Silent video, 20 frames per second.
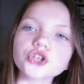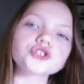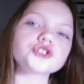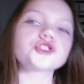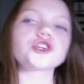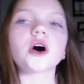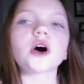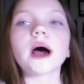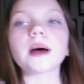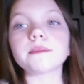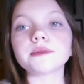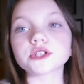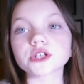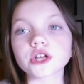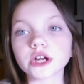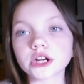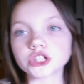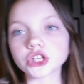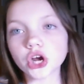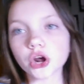So I'm just
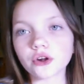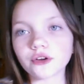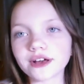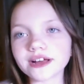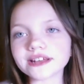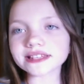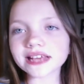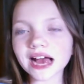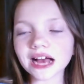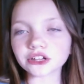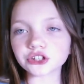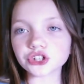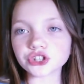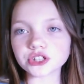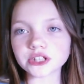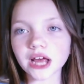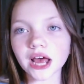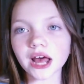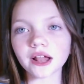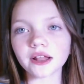going to shout out, it's Ashley
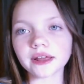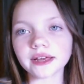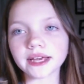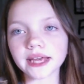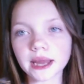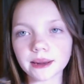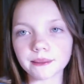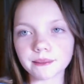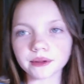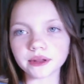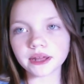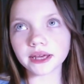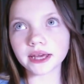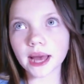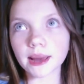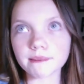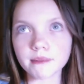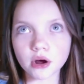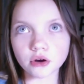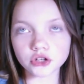Style and Kimberly
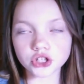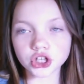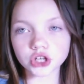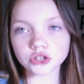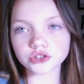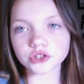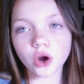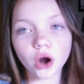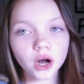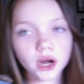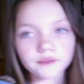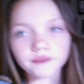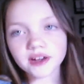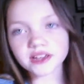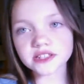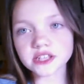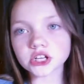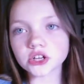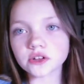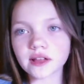Camocho. Sorry if
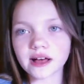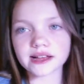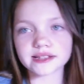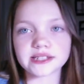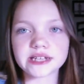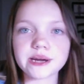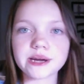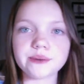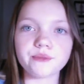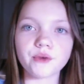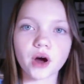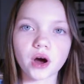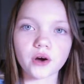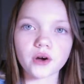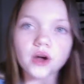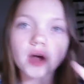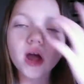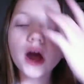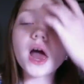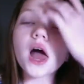I said your last name wrong.